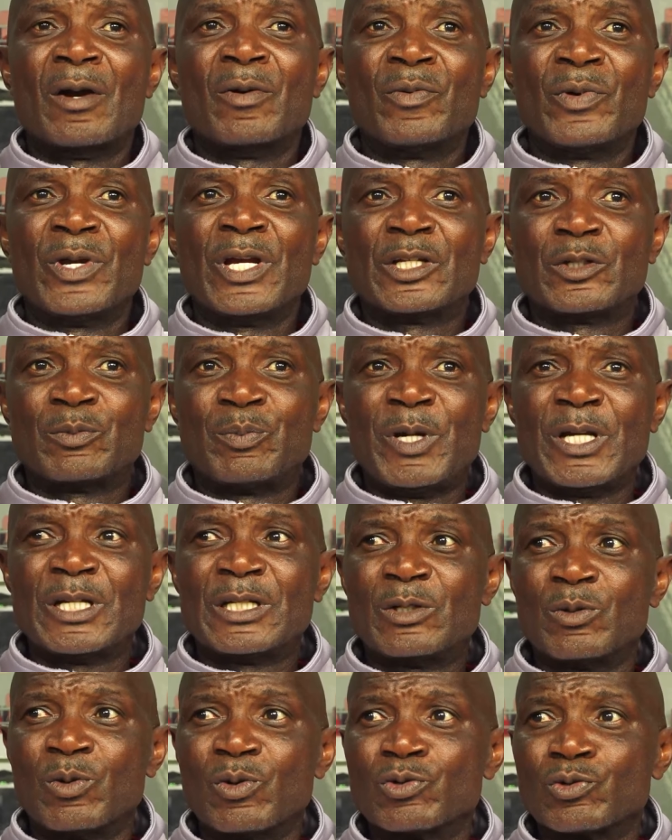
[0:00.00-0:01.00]
we
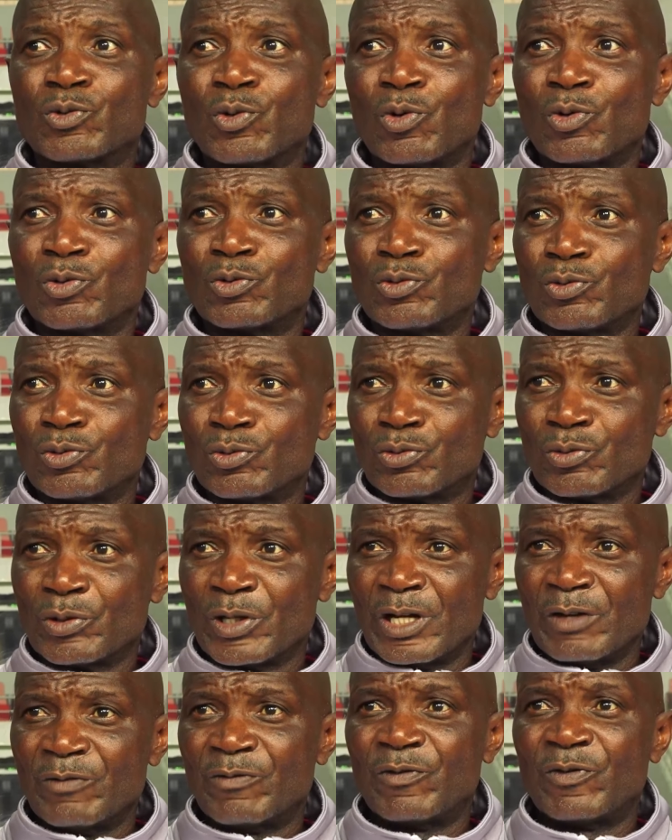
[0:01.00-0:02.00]
expect also to
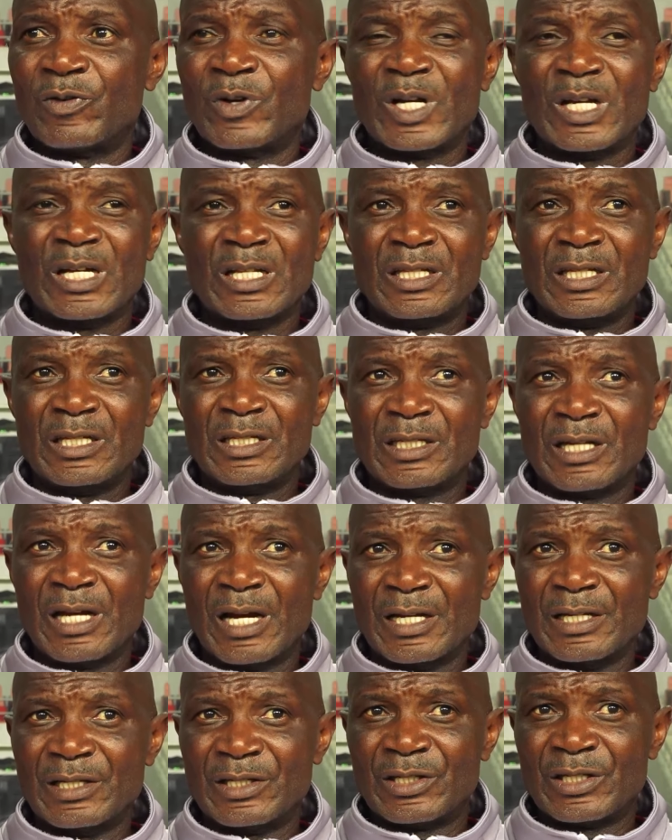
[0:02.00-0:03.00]
have these
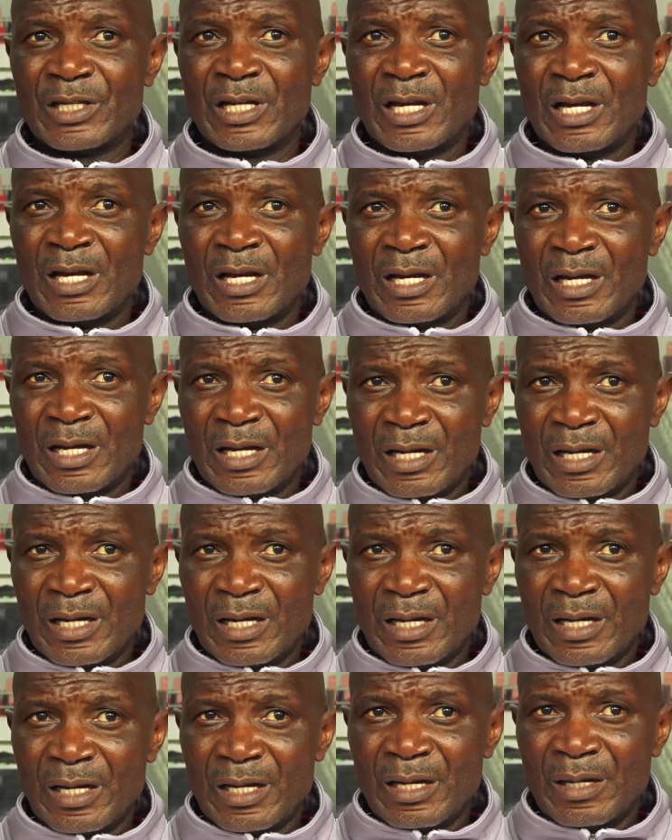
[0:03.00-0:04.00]
guys
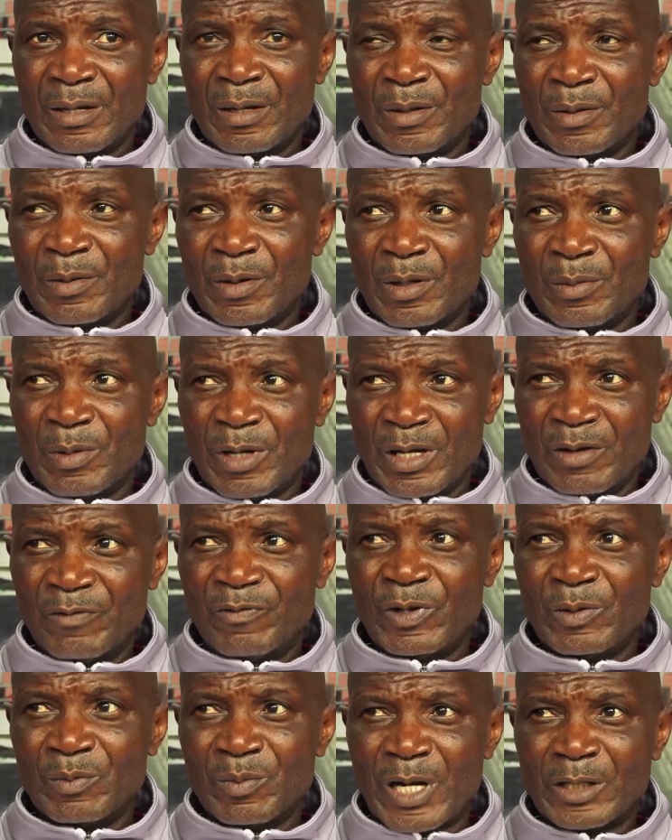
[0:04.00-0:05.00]

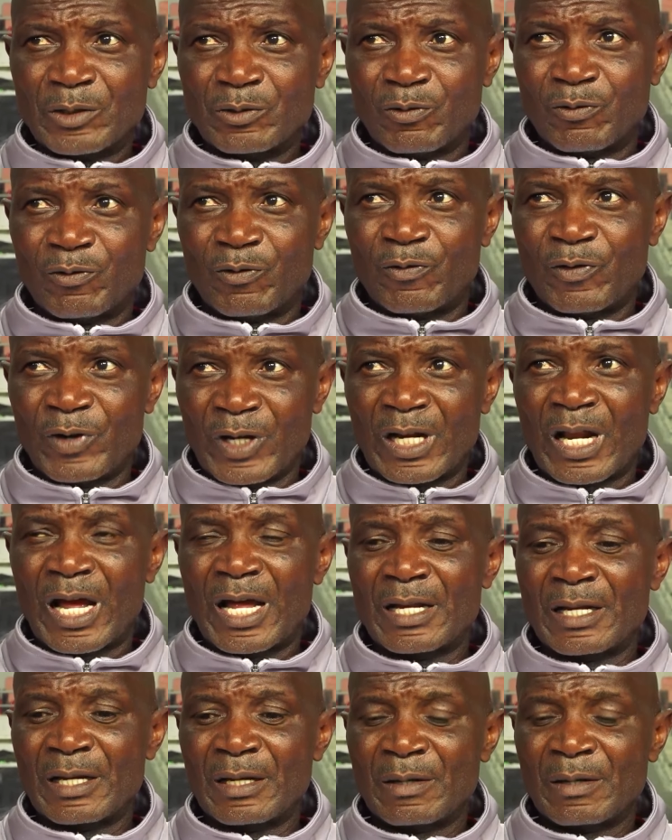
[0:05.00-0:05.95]
having much of a run.